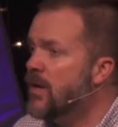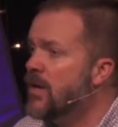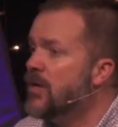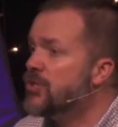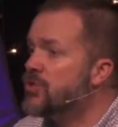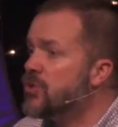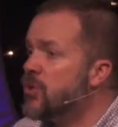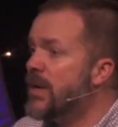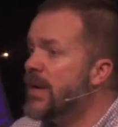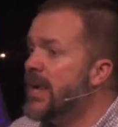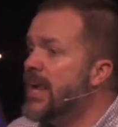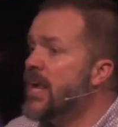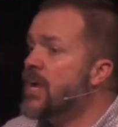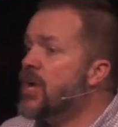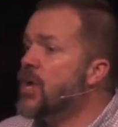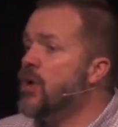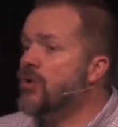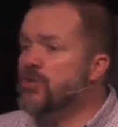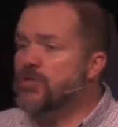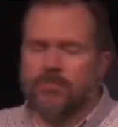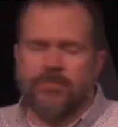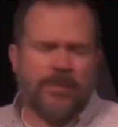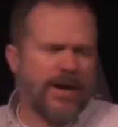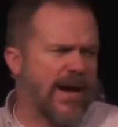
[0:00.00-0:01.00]
So he
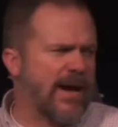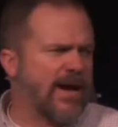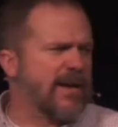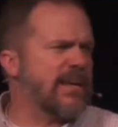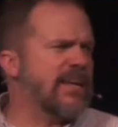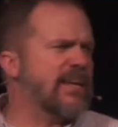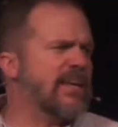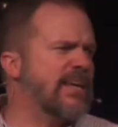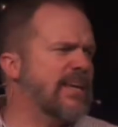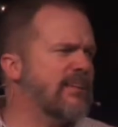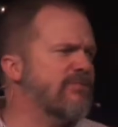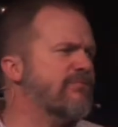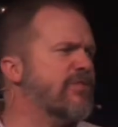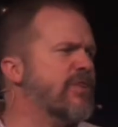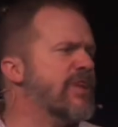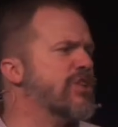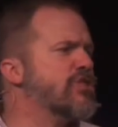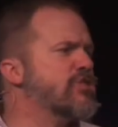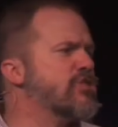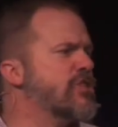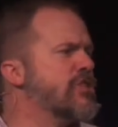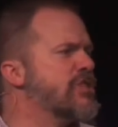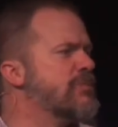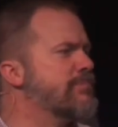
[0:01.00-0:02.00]
goes back and he
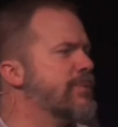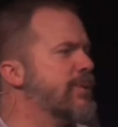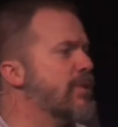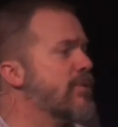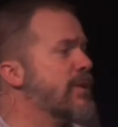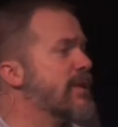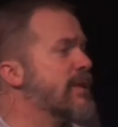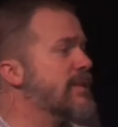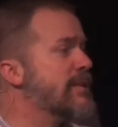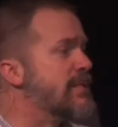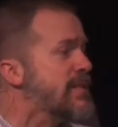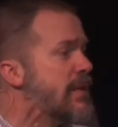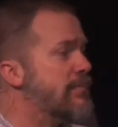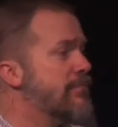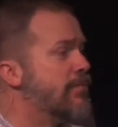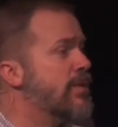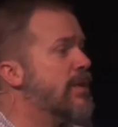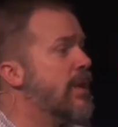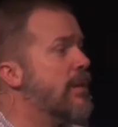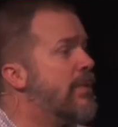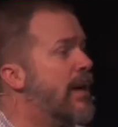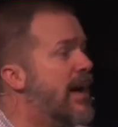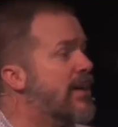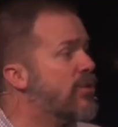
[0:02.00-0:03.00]
finishes building the temple.
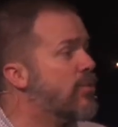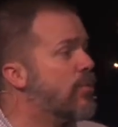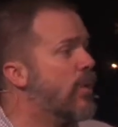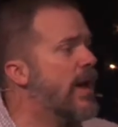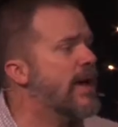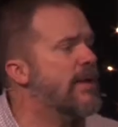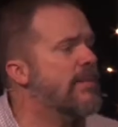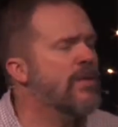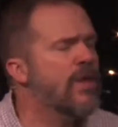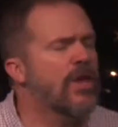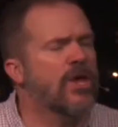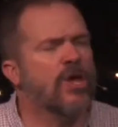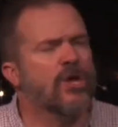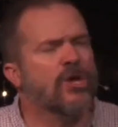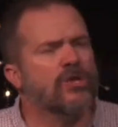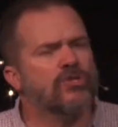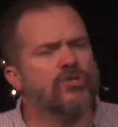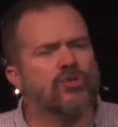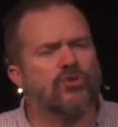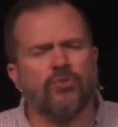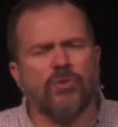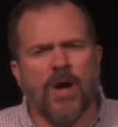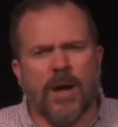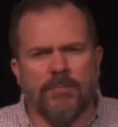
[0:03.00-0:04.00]
Now, by the way,
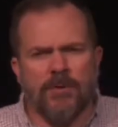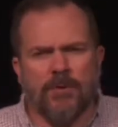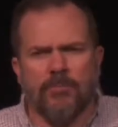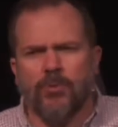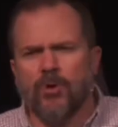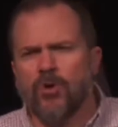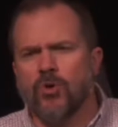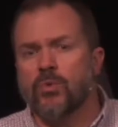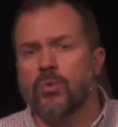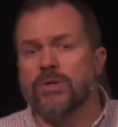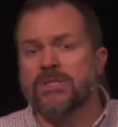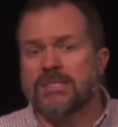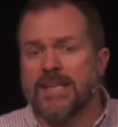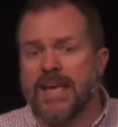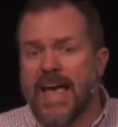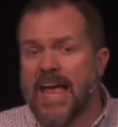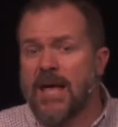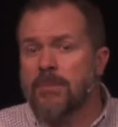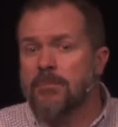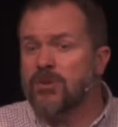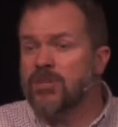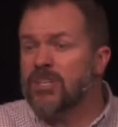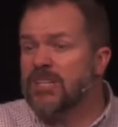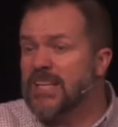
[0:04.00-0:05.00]
Zerubbabel was
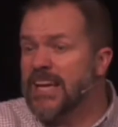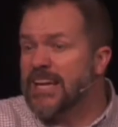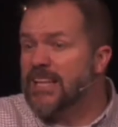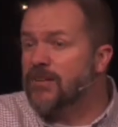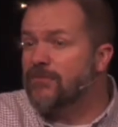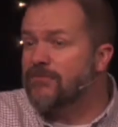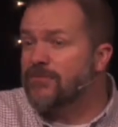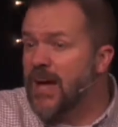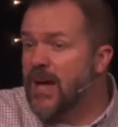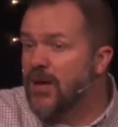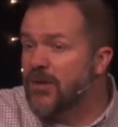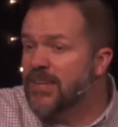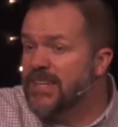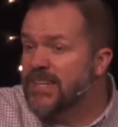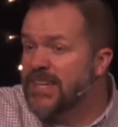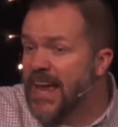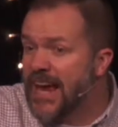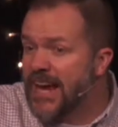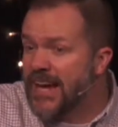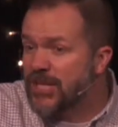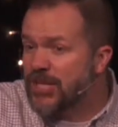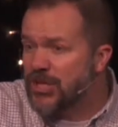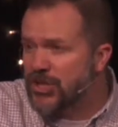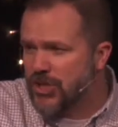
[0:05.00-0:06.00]
able to lay the
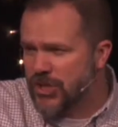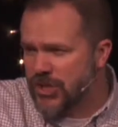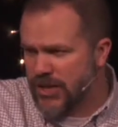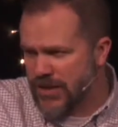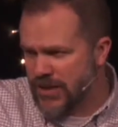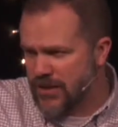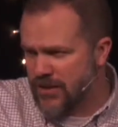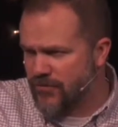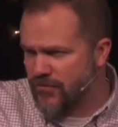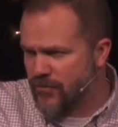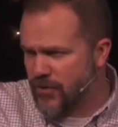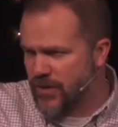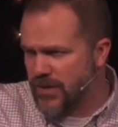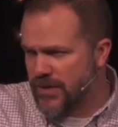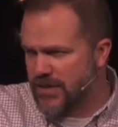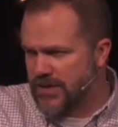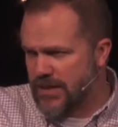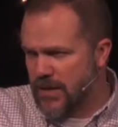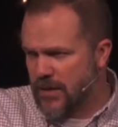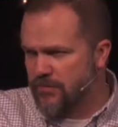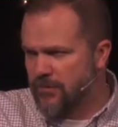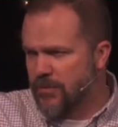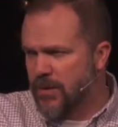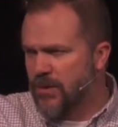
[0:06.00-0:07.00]
foundation for the
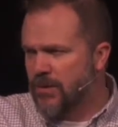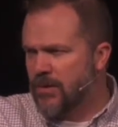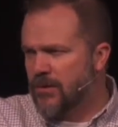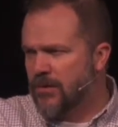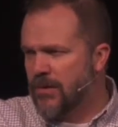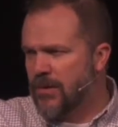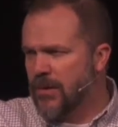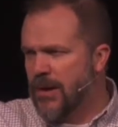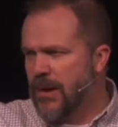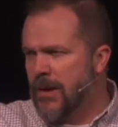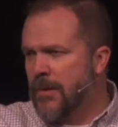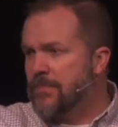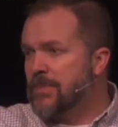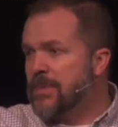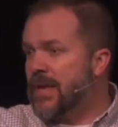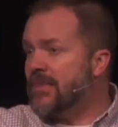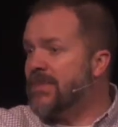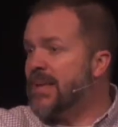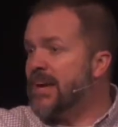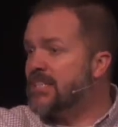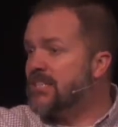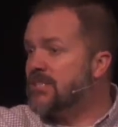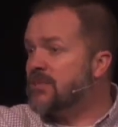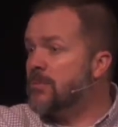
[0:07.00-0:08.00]
temple, and
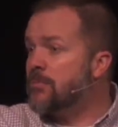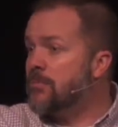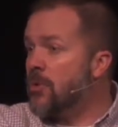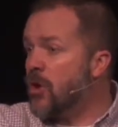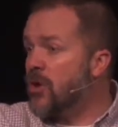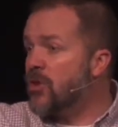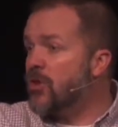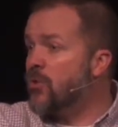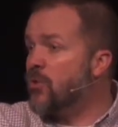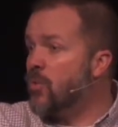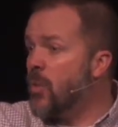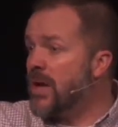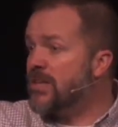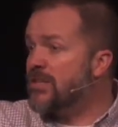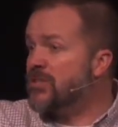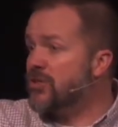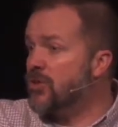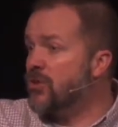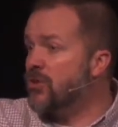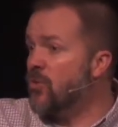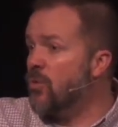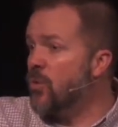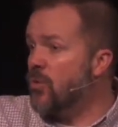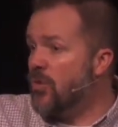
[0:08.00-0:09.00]
that's the part of
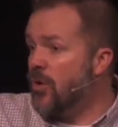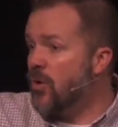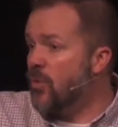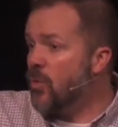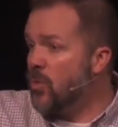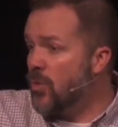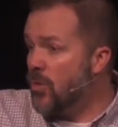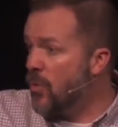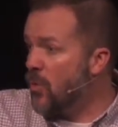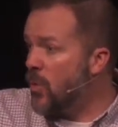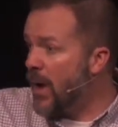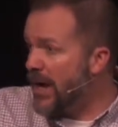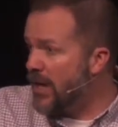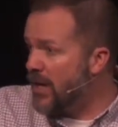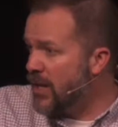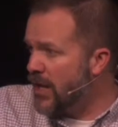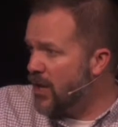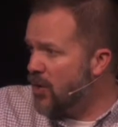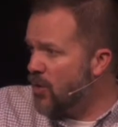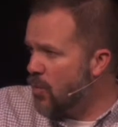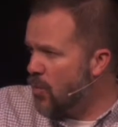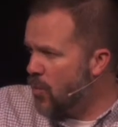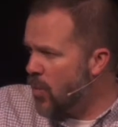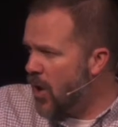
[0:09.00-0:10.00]
the
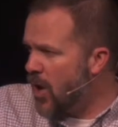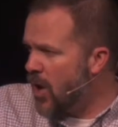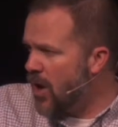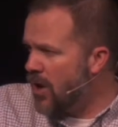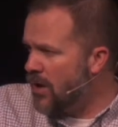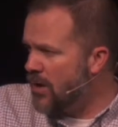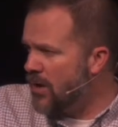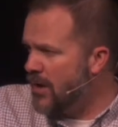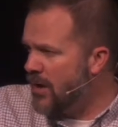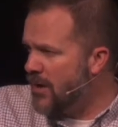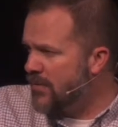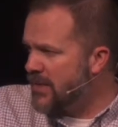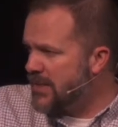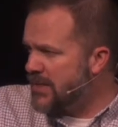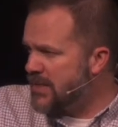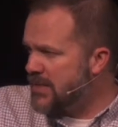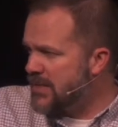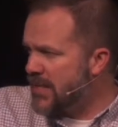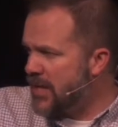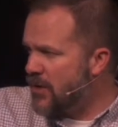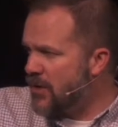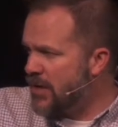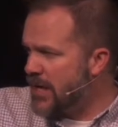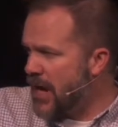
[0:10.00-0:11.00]
Wailing Wall that's
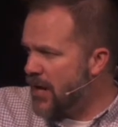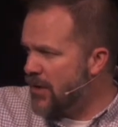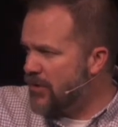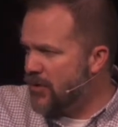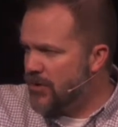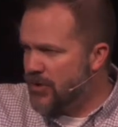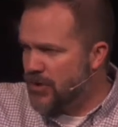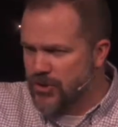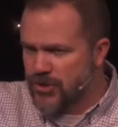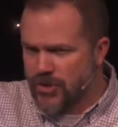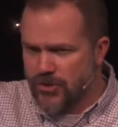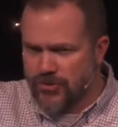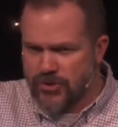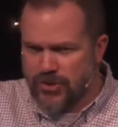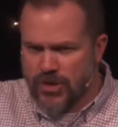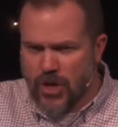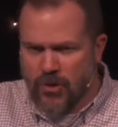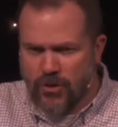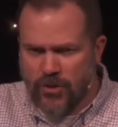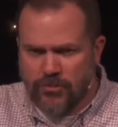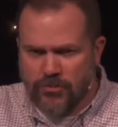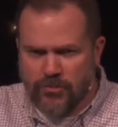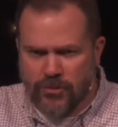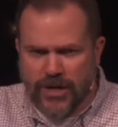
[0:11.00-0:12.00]
there now that the Jews
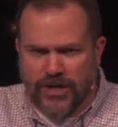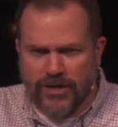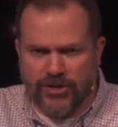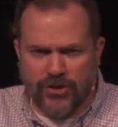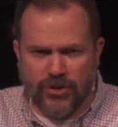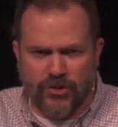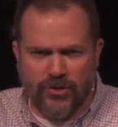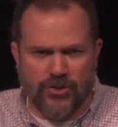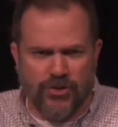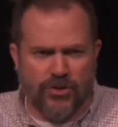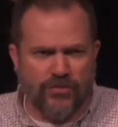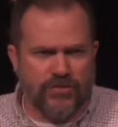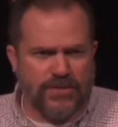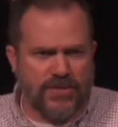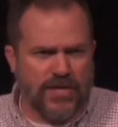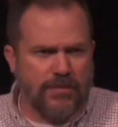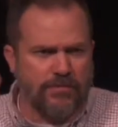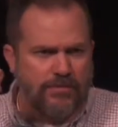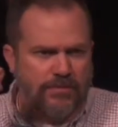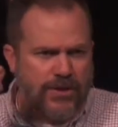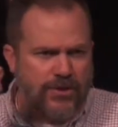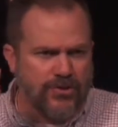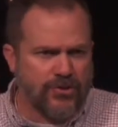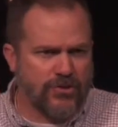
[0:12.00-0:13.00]
go and pray to, and you've seen
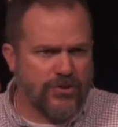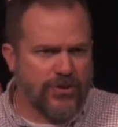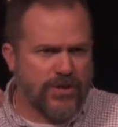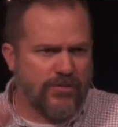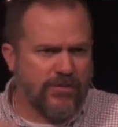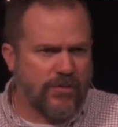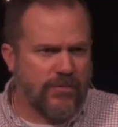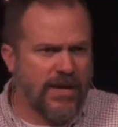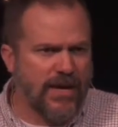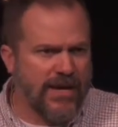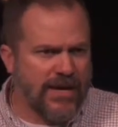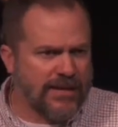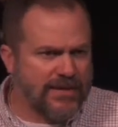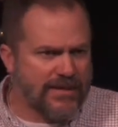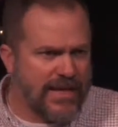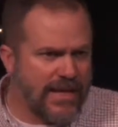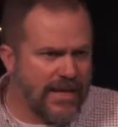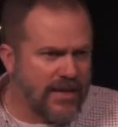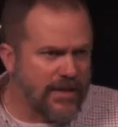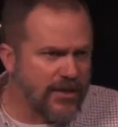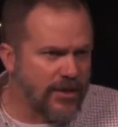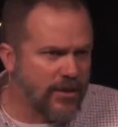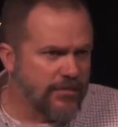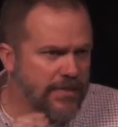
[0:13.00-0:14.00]
pictures of them
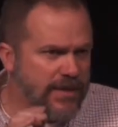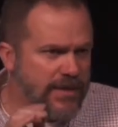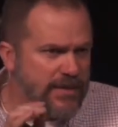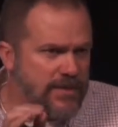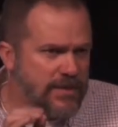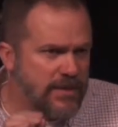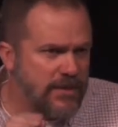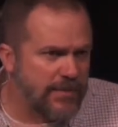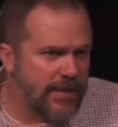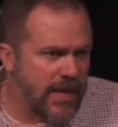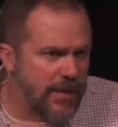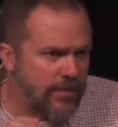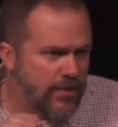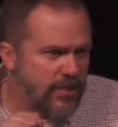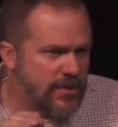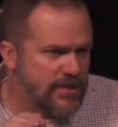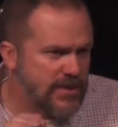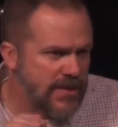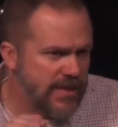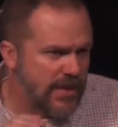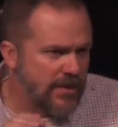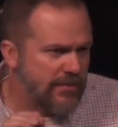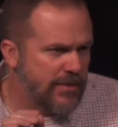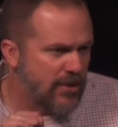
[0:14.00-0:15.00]
taking little pieces of paper and
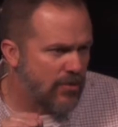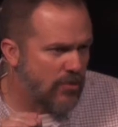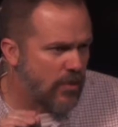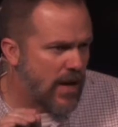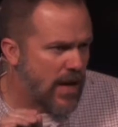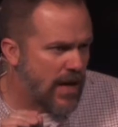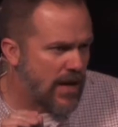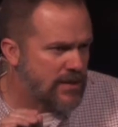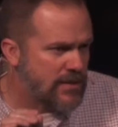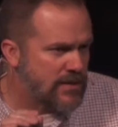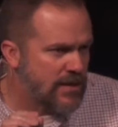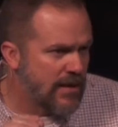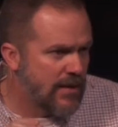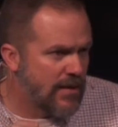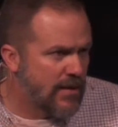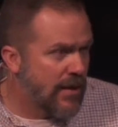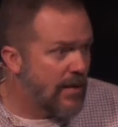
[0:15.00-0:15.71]
sticking them in the rocks.